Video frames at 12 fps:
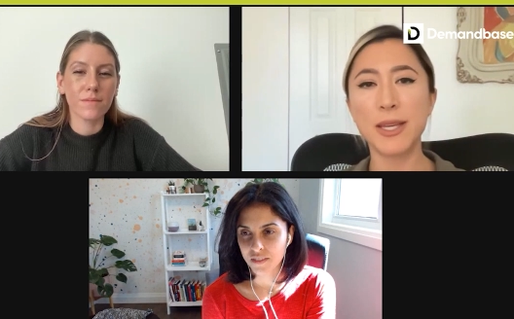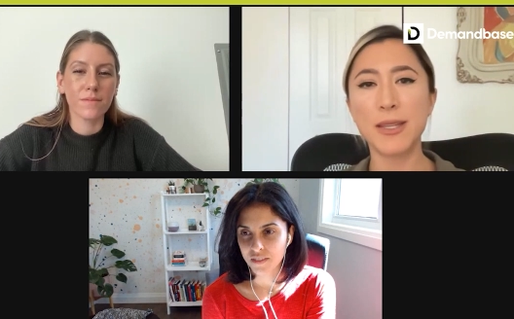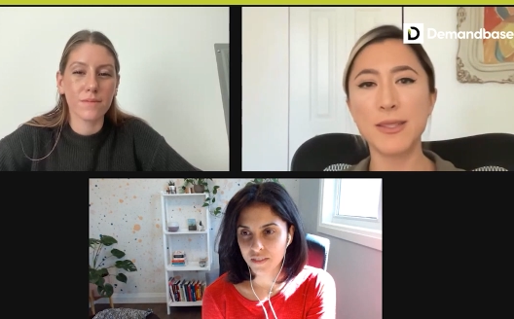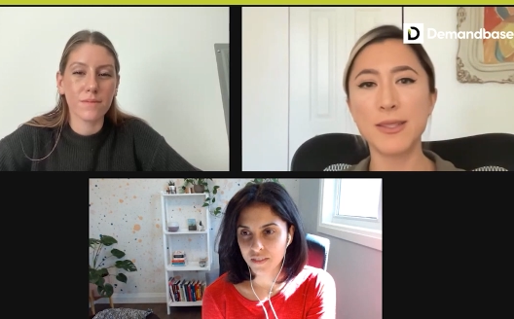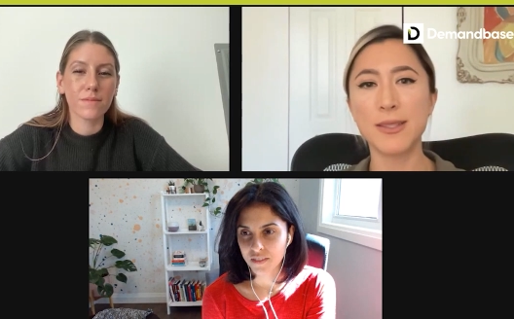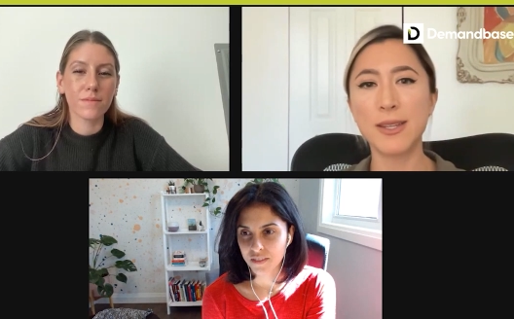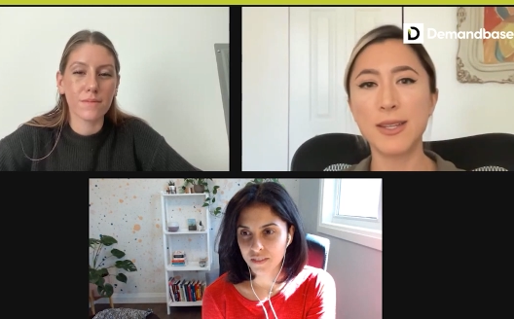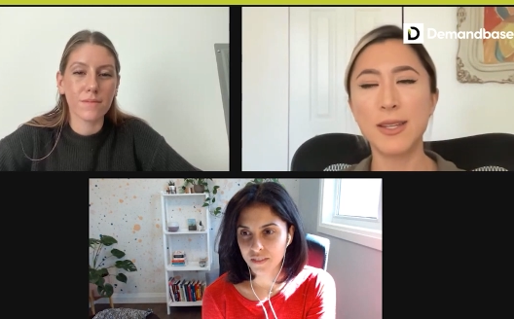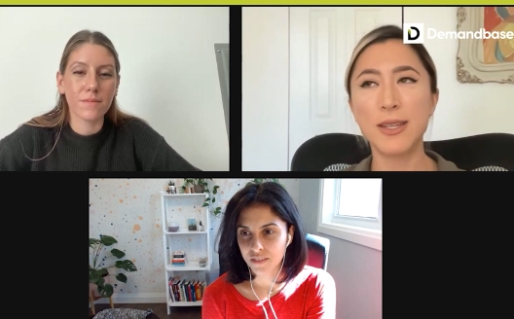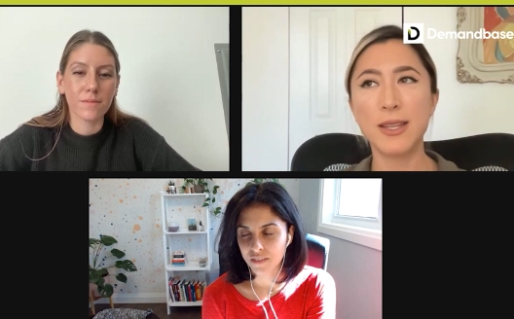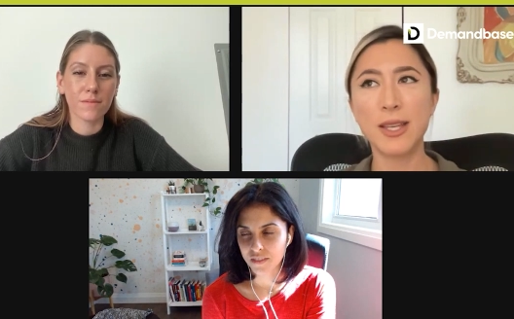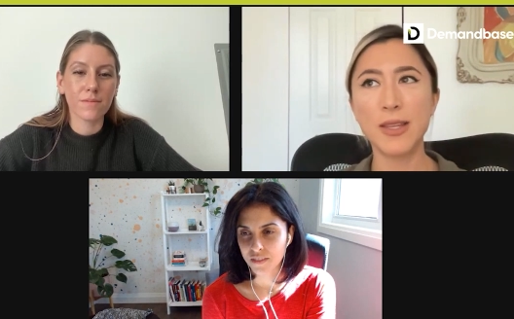Speaker 1: because
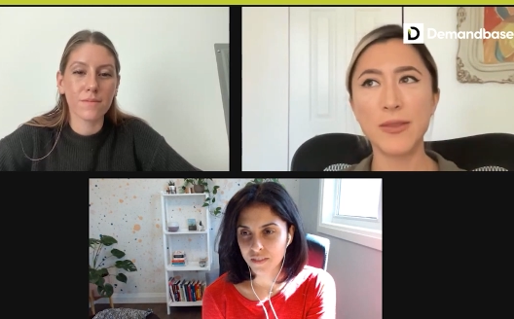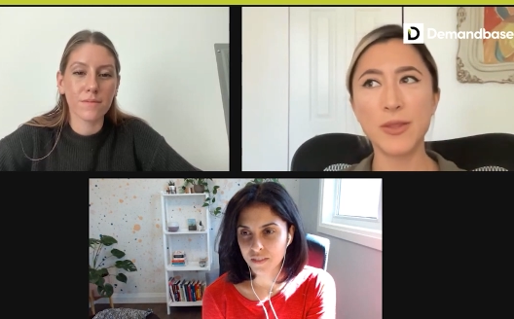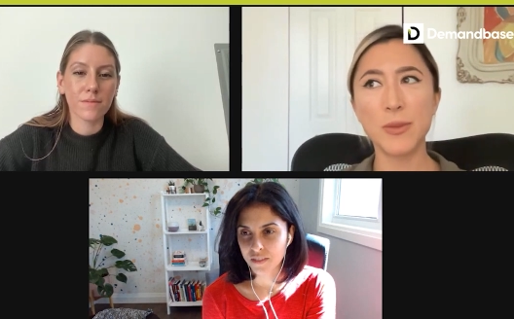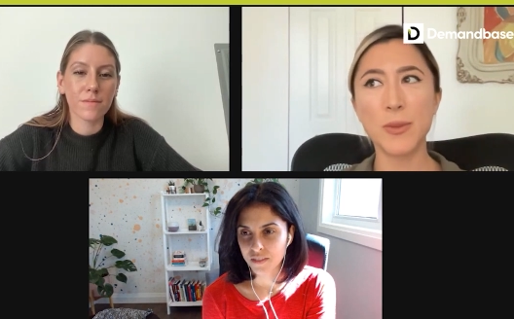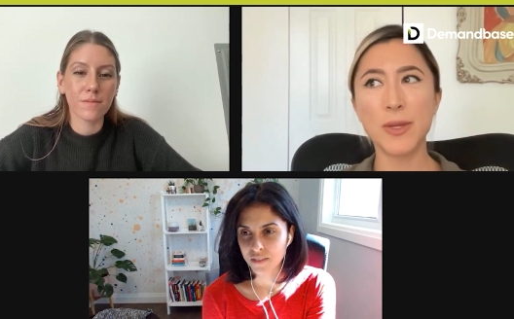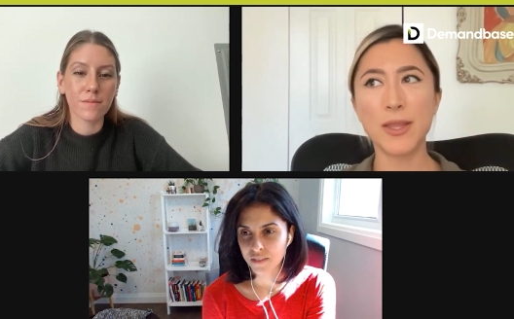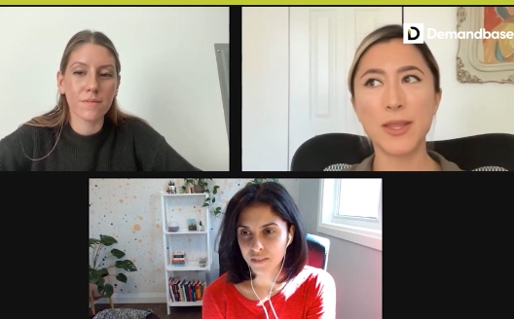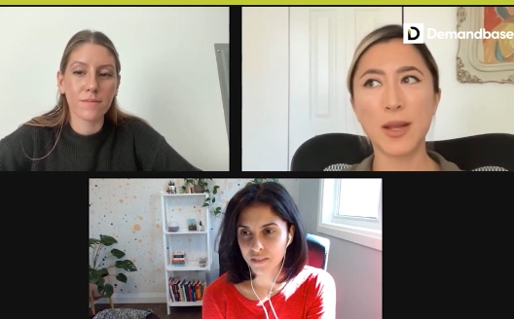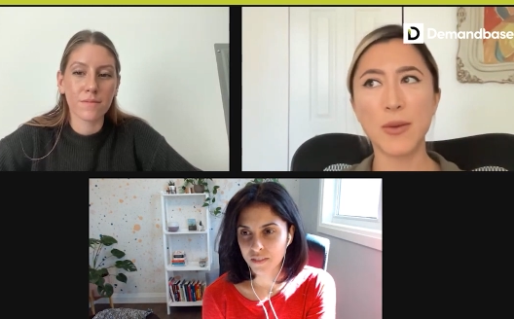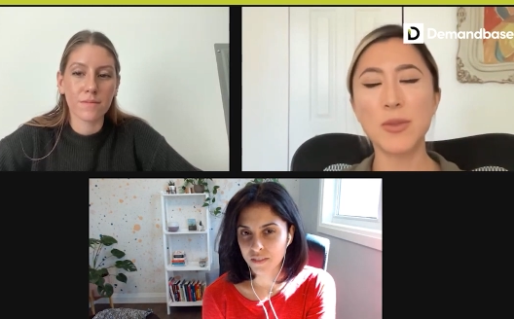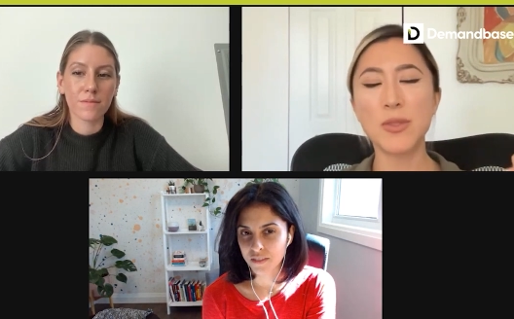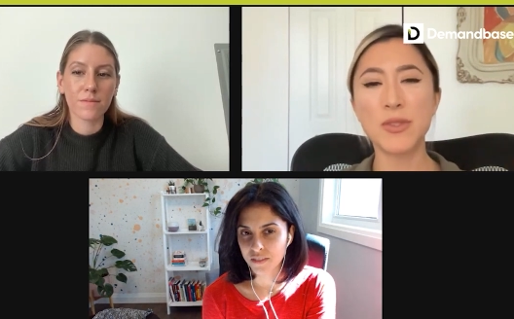even with
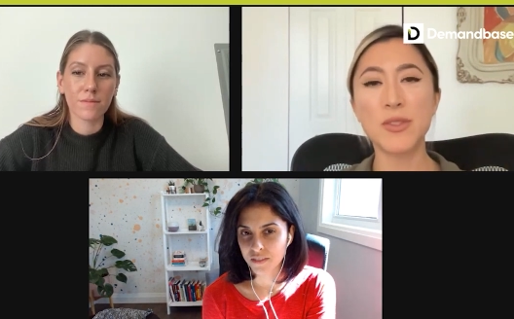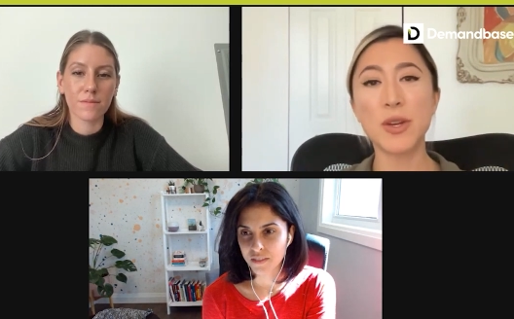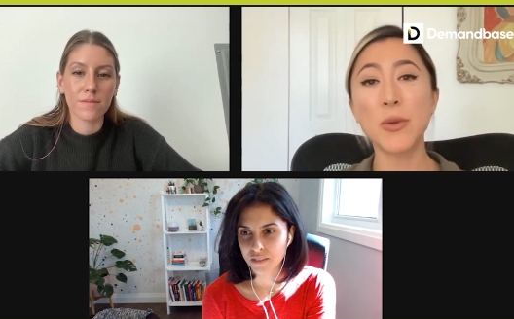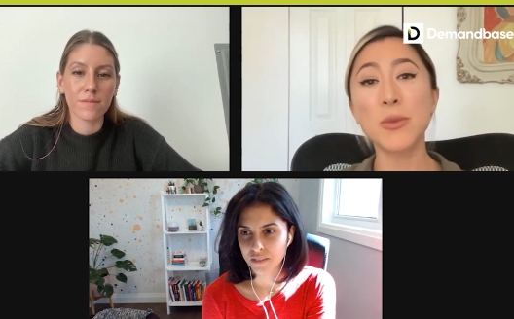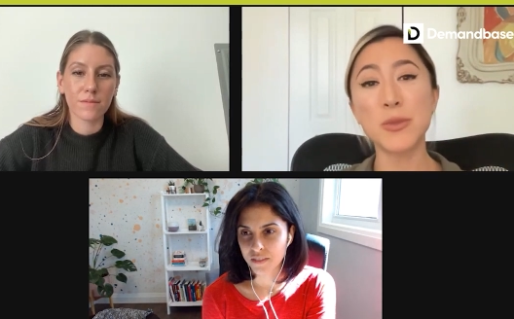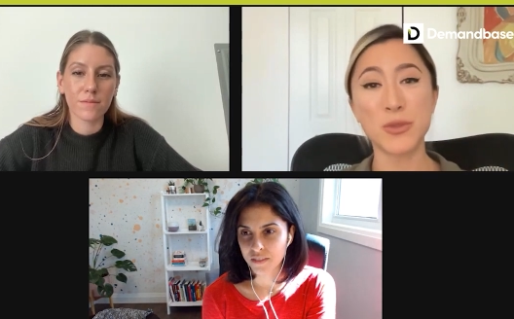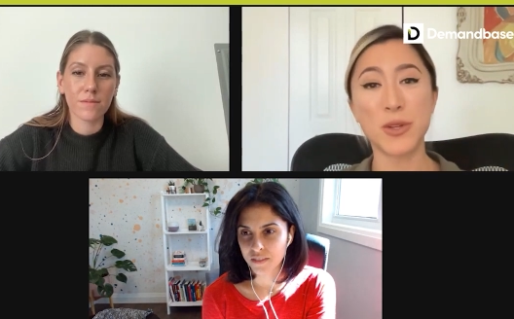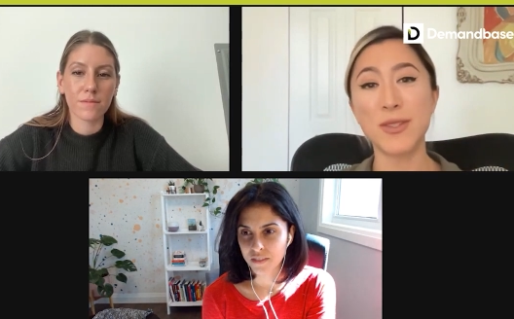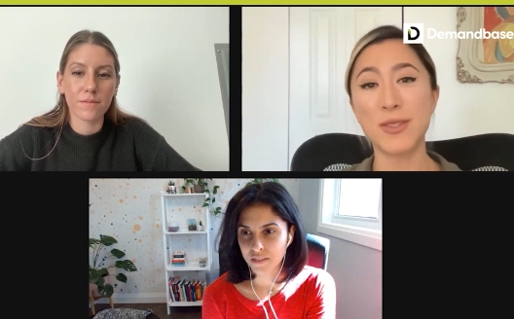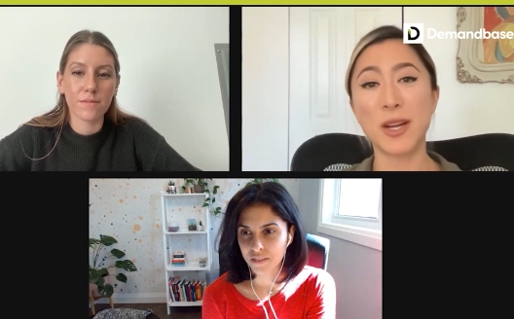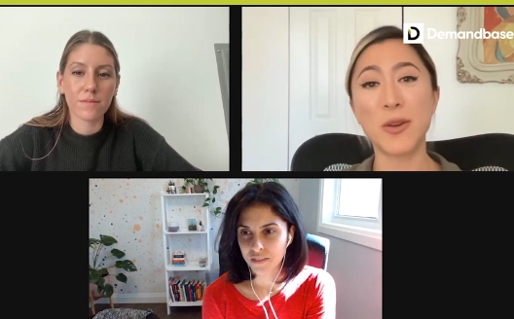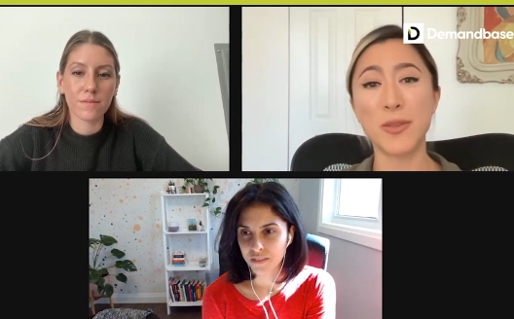I was so
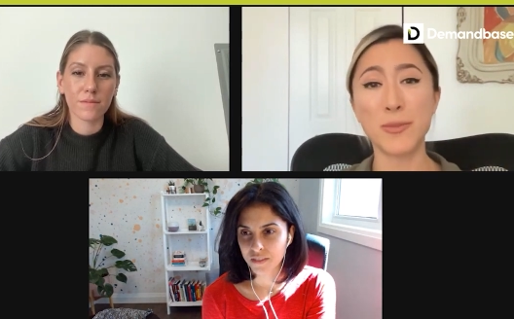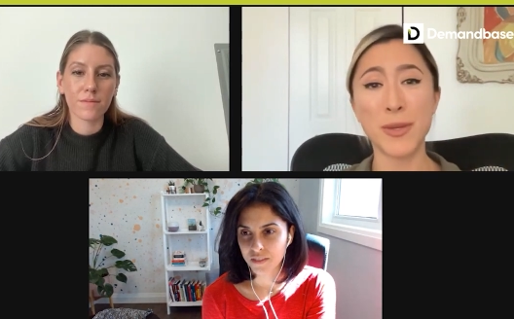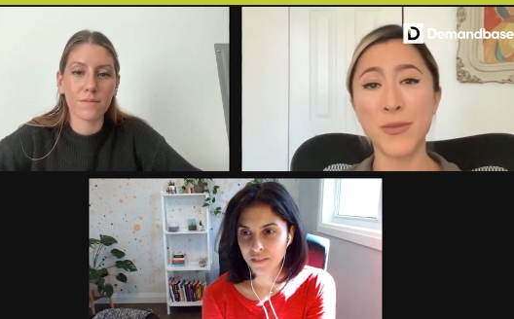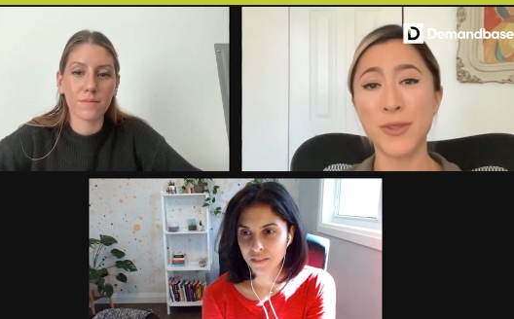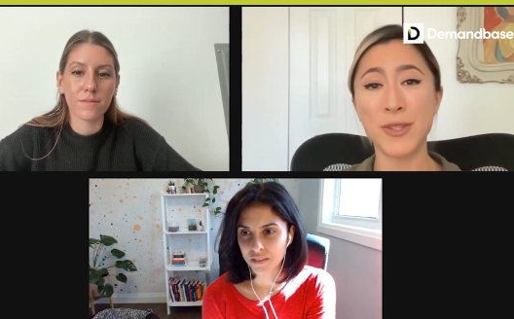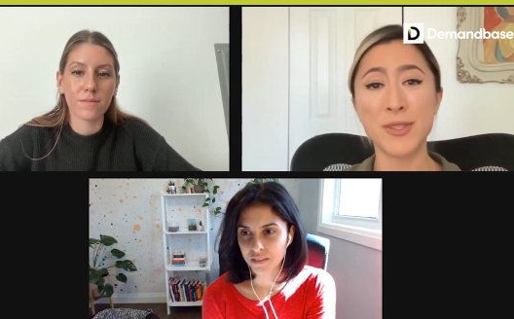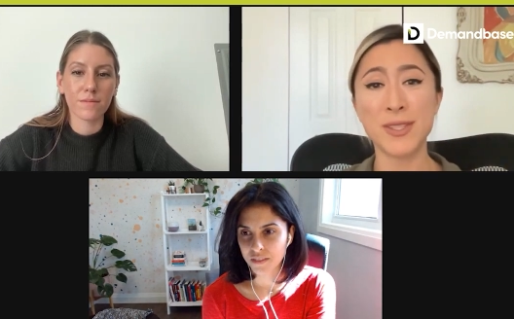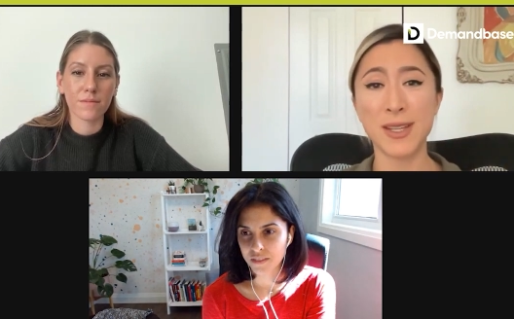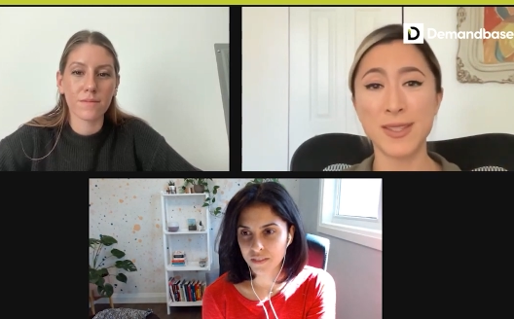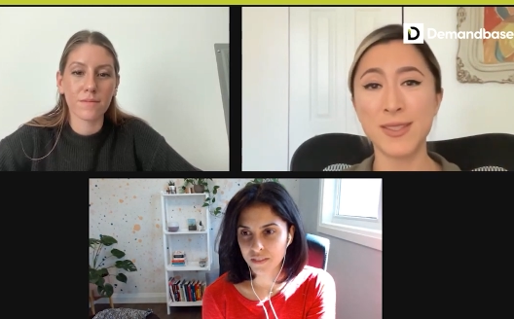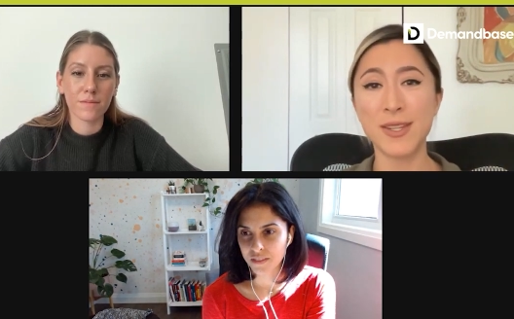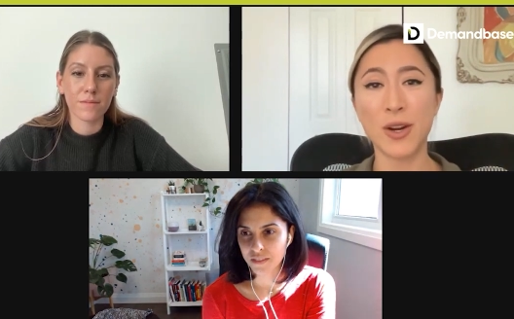stressed out at my first
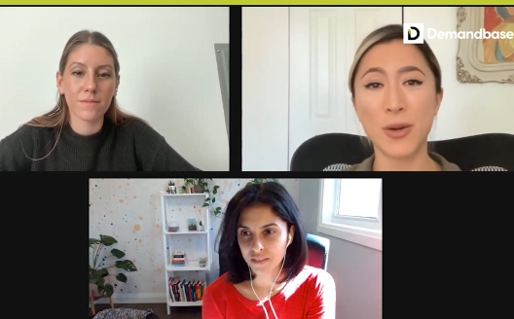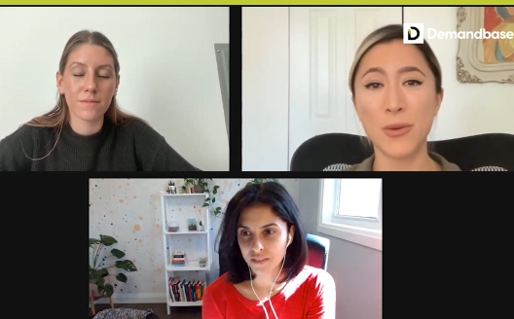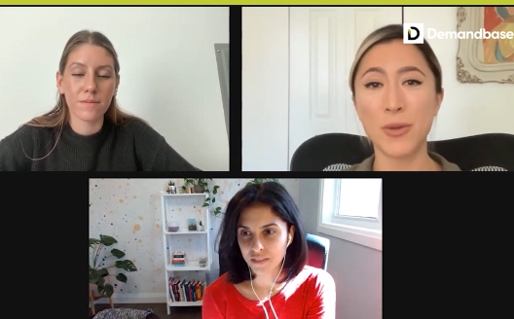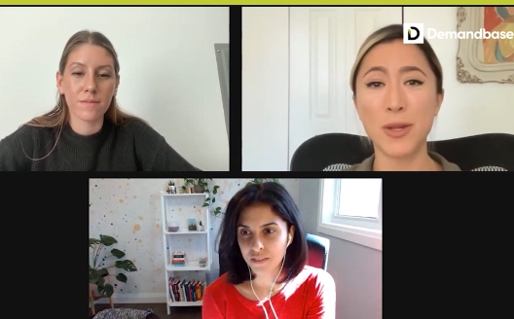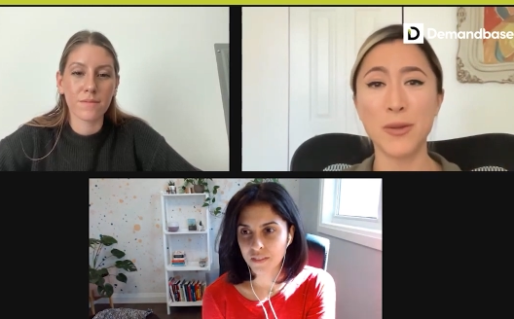SDR role.